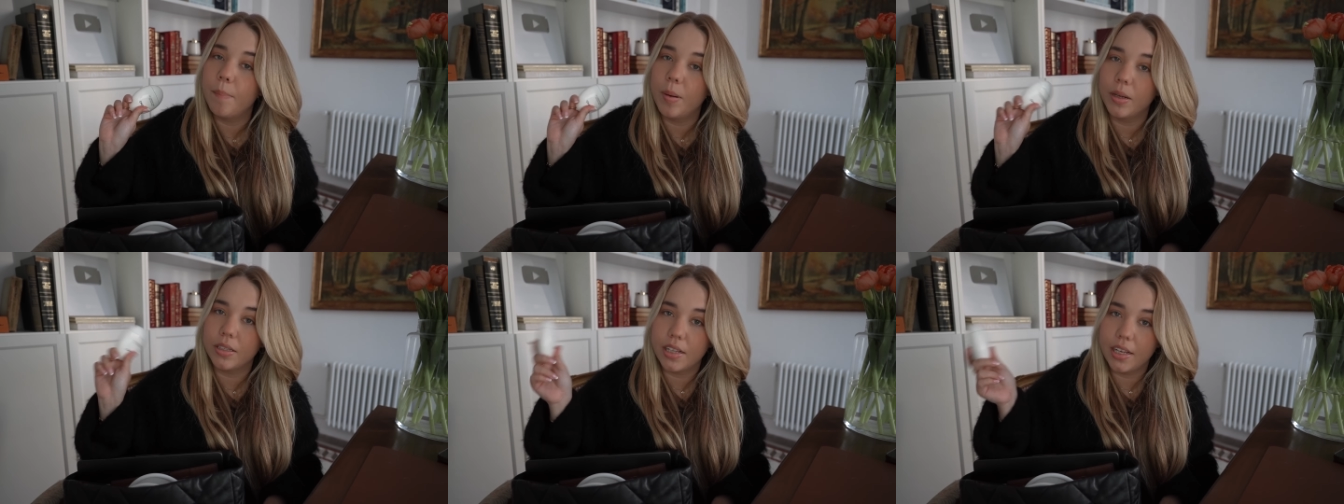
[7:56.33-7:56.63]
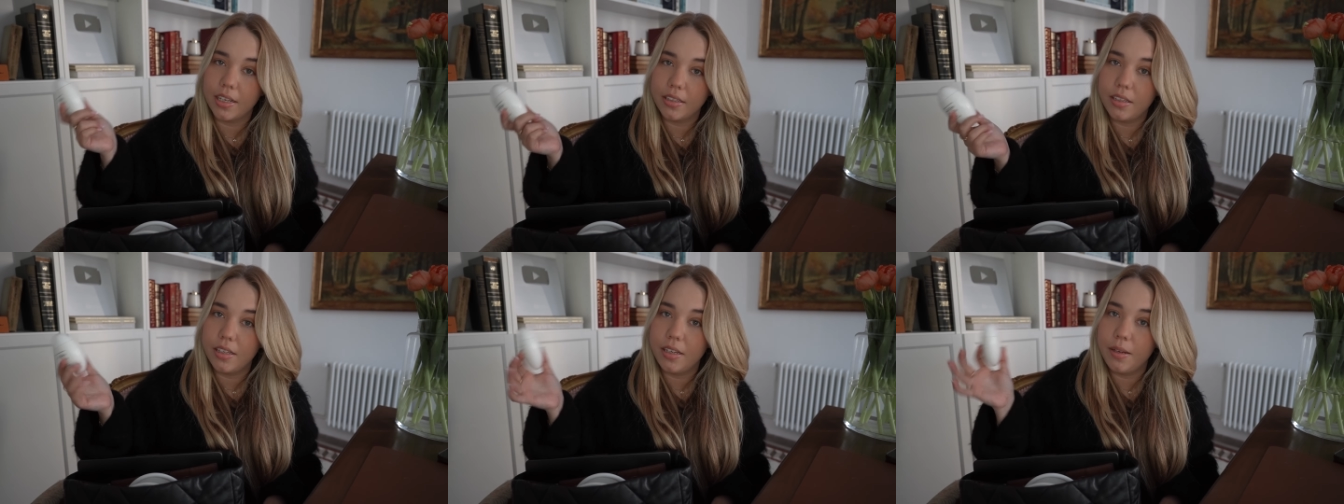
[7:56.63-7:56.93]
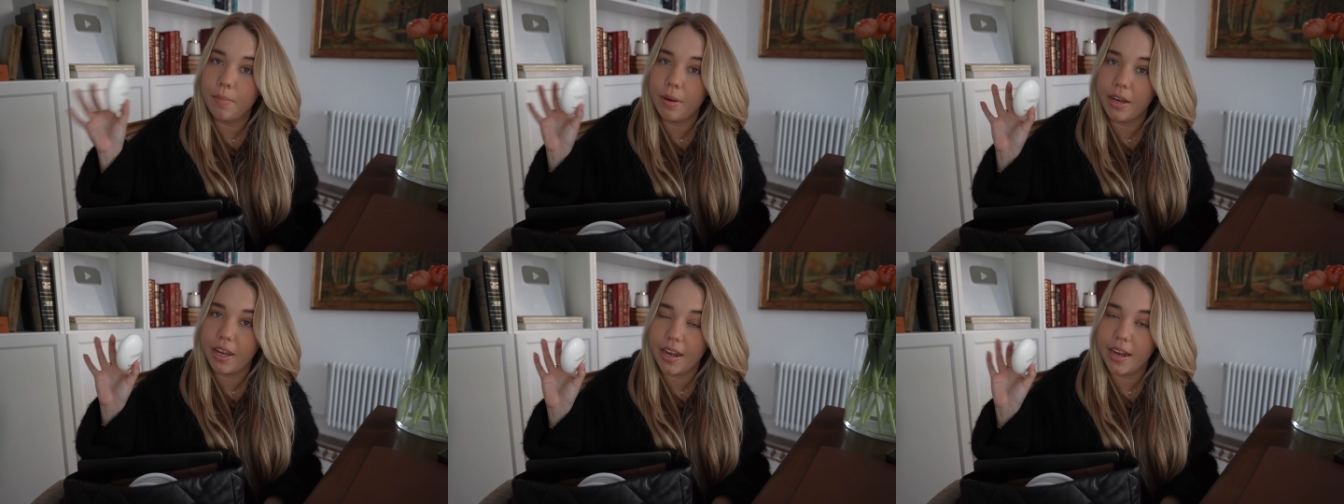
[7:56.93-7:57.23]
but
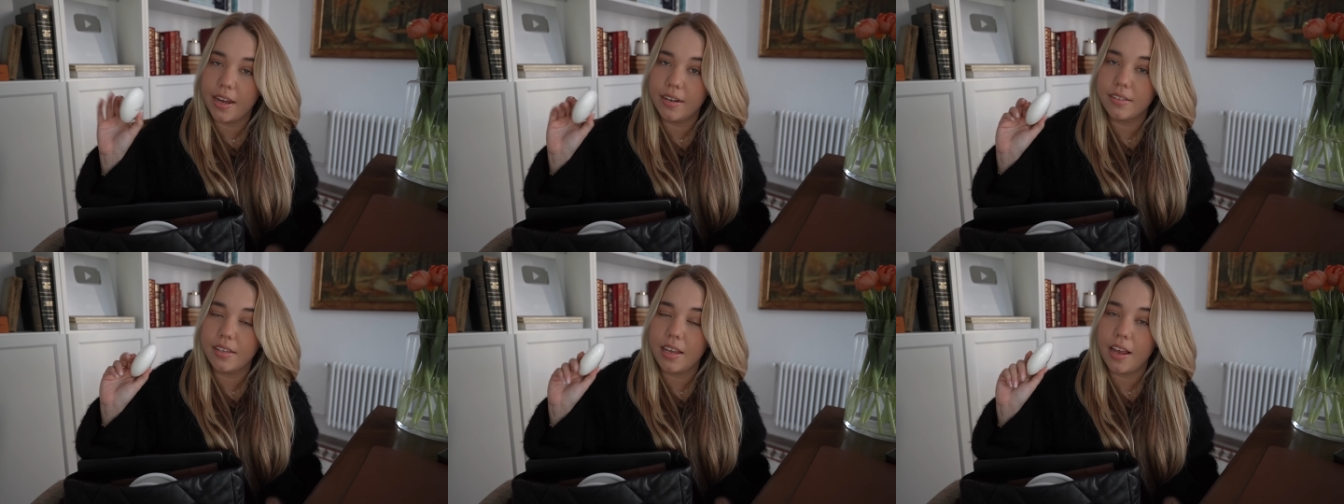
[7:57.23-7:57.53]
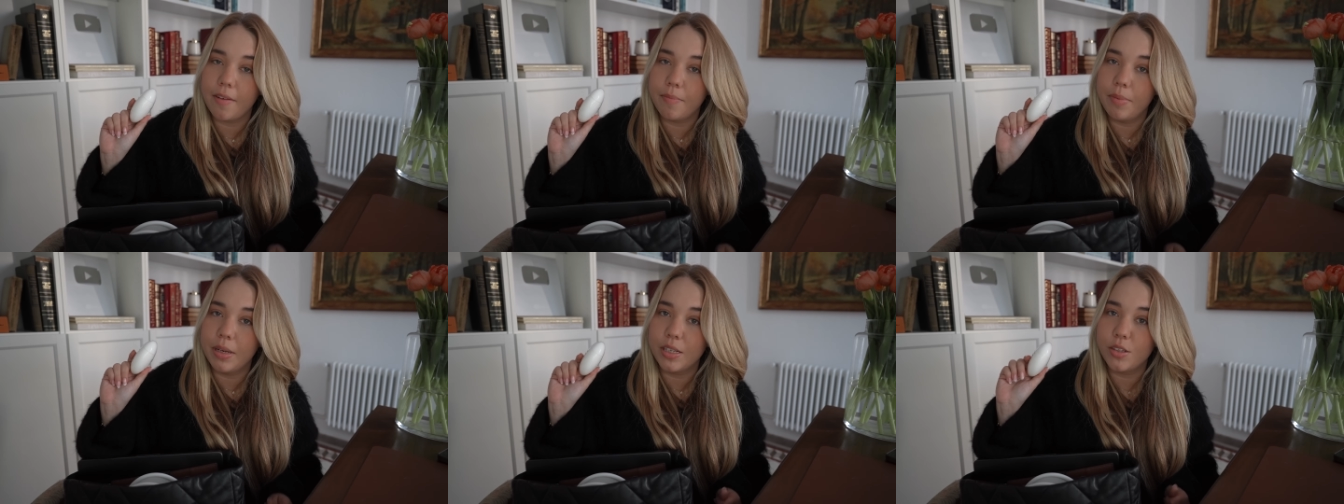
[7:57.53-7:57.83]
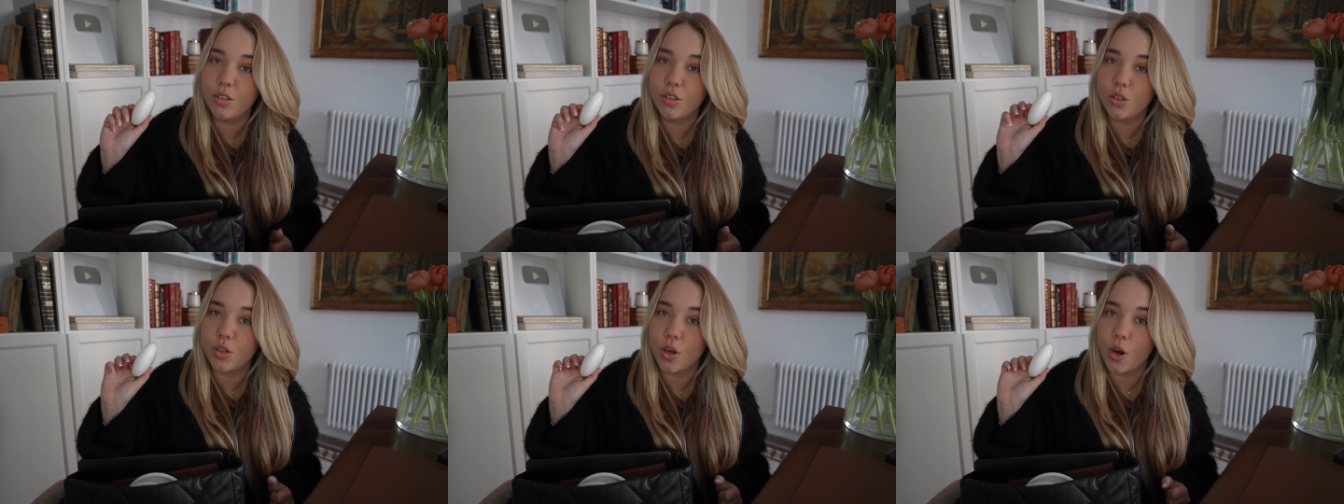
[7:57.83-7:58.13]
lately my hands have been
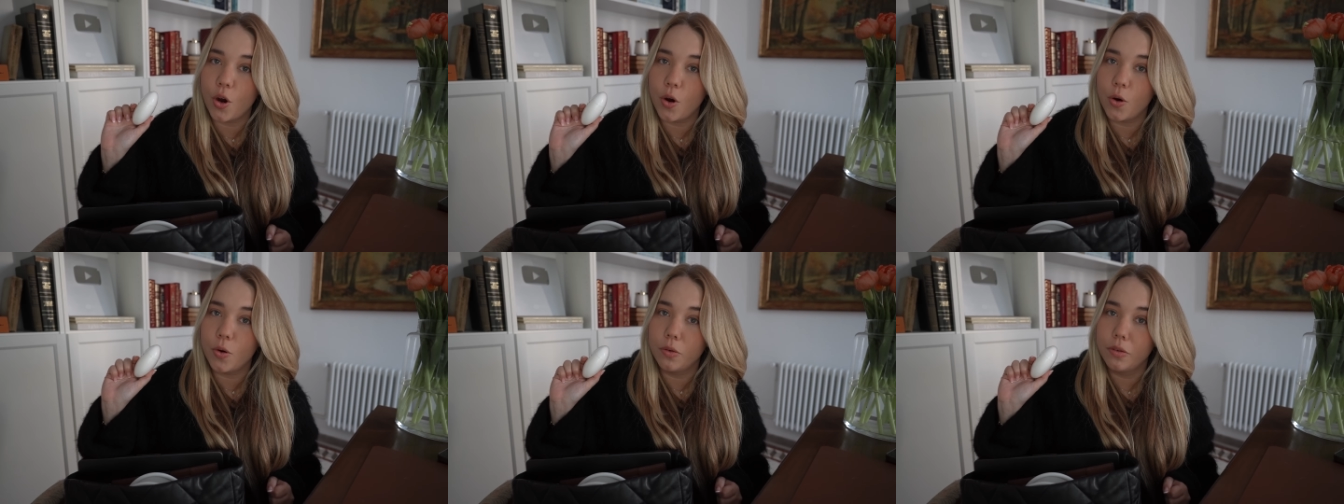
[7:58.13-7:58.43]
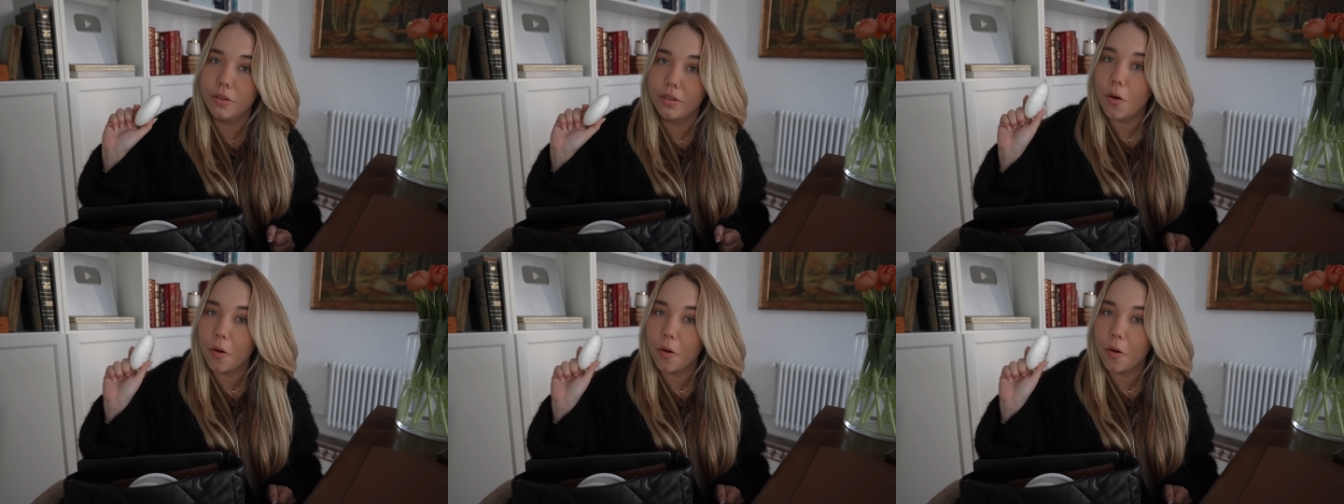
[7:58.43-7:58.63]
so